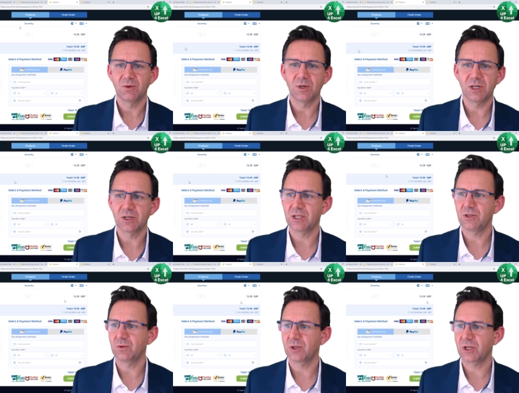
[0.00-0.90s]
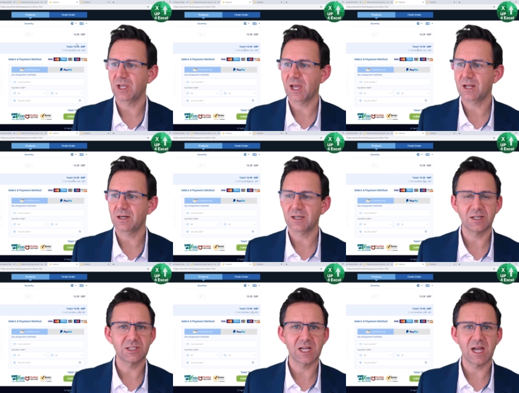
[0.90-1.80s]
we're look at, you're looking at,
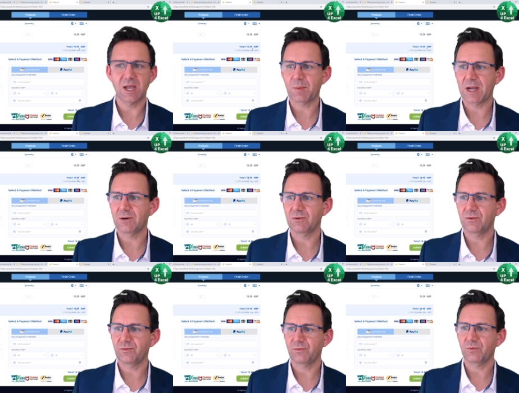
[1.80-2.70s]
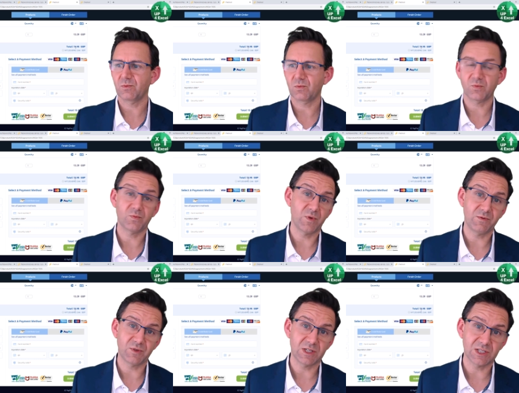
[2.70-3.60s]
like I say, about
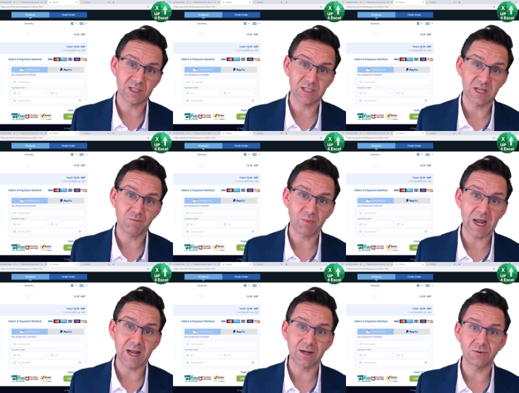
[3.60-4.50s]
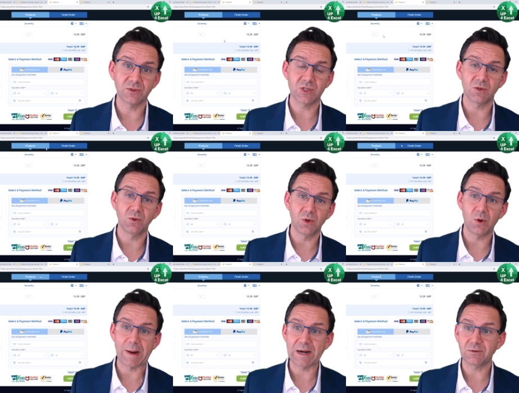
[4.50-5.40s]
fifteen, sixteen pounds
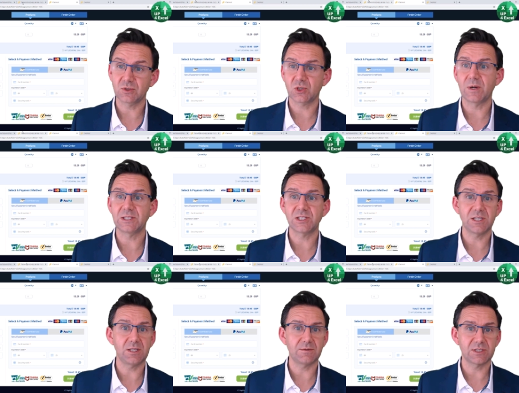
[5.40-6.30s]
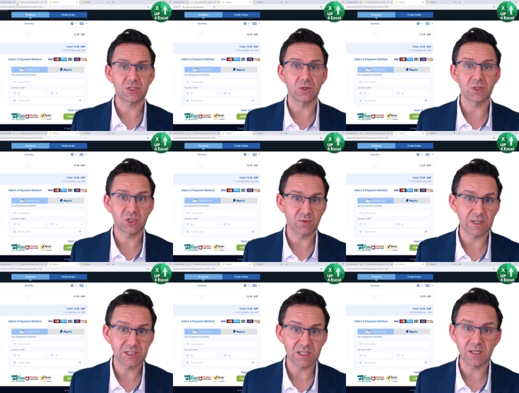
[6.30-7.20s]
or about twenty US dollars,
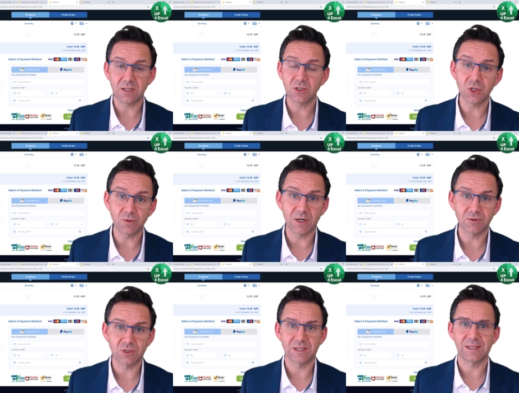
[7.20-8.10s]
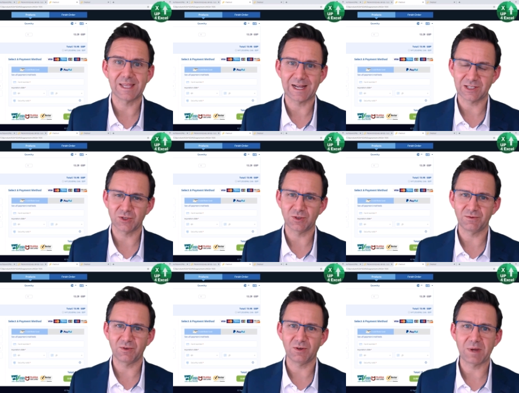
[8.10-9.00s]
twenty euros, that sort
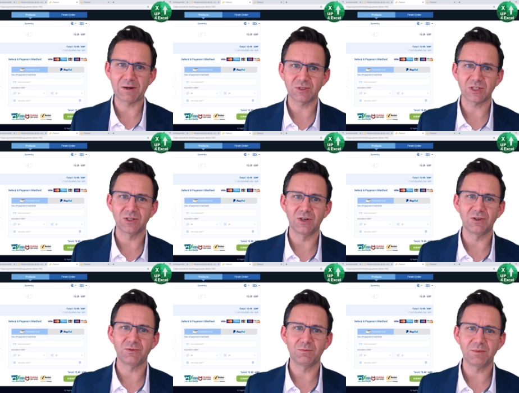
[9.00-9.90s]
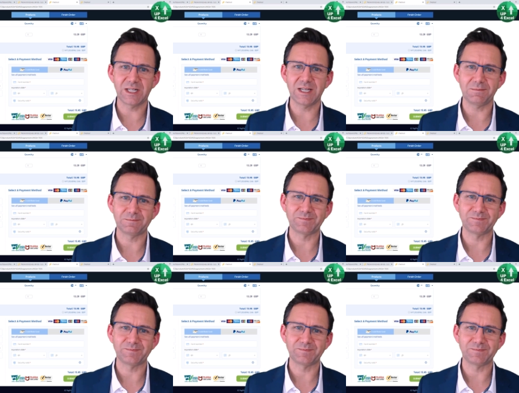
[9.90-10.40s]
of amount of money.